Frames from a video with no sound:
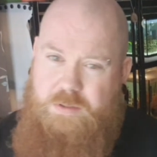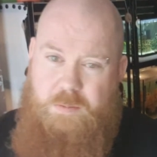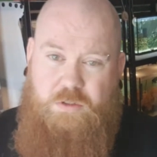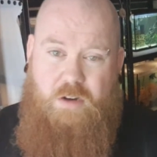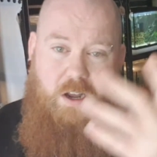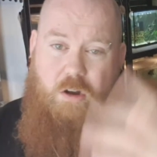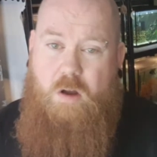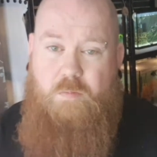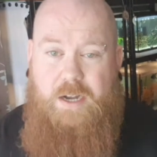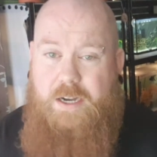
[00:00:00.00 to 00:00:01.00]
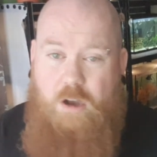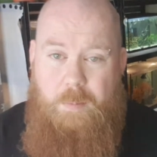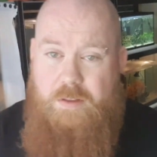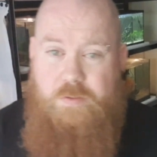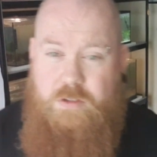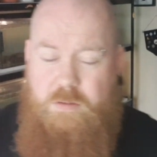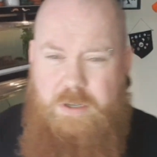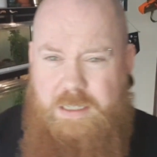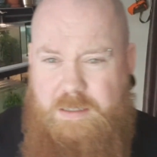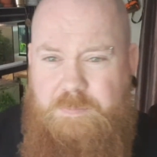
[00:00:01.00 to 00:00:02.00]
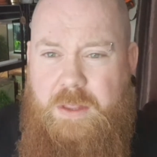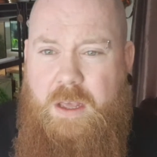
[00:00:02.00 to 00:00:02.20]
I'm sorry, I can't read any comments for some reason.